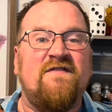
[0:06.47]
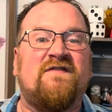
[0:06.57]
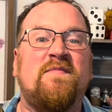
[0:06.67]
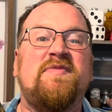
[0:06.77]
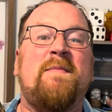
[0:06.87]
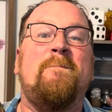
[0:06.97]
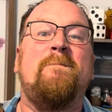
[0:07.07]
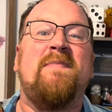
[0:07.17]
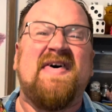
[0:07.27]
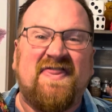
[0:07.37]
from the
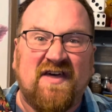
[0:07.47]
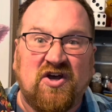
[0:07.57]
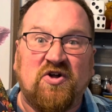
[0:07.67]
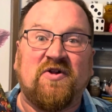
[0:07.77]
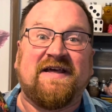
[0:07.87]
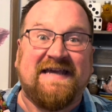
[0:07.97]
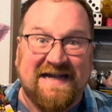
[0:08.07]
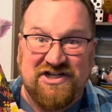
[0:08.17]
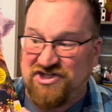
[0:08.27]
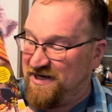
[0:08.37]
mythical
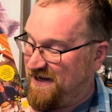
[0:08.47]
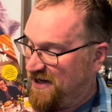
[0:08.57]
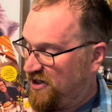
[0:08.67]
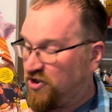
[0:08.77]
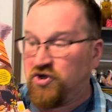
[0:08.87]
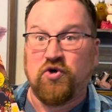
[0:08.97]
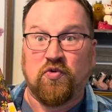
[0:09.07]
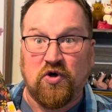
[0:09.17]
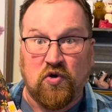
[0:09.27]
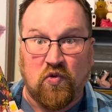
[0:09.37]
kitchen
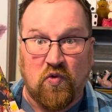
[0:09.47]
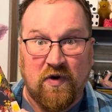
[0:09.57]
crew.